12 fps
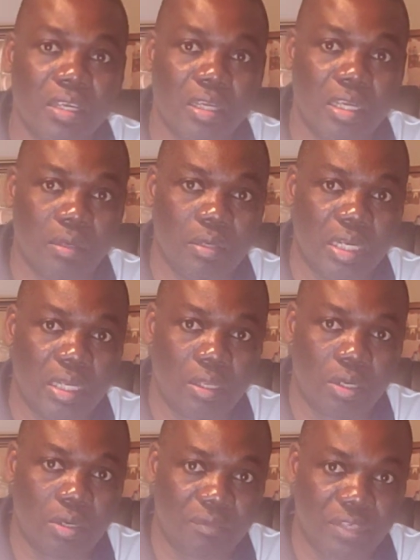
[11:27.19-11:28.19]
In a
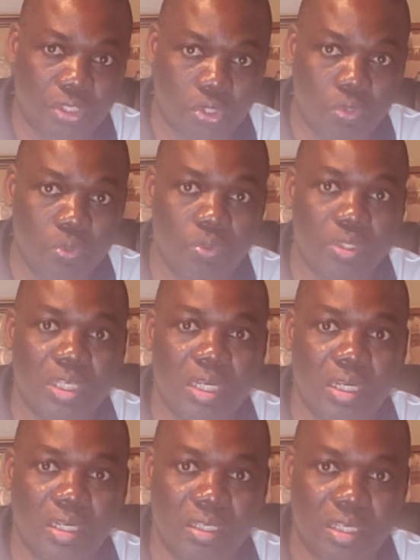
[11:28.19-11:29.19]
lot of the schools,
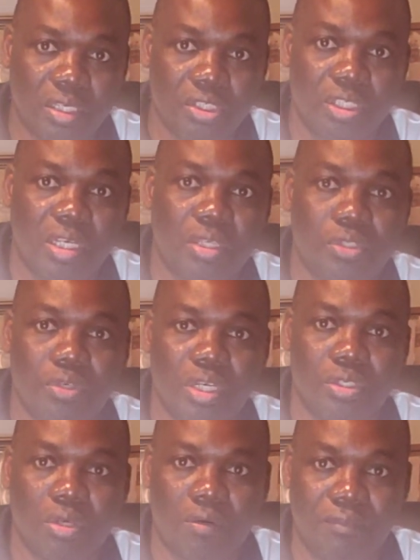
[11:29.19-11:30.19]
the international
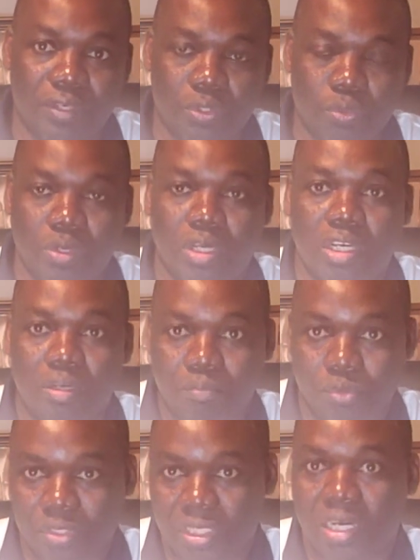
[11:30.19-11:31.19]
students office will help
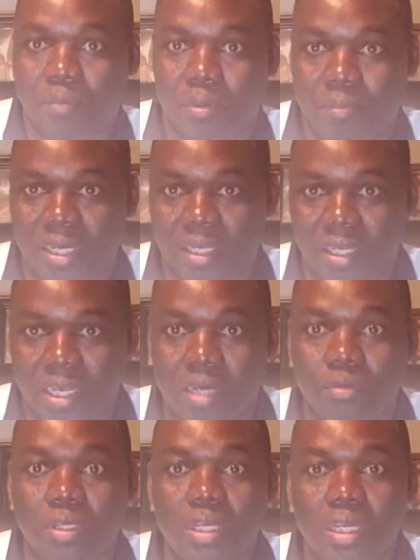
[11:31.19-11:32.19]
you set up a bank account.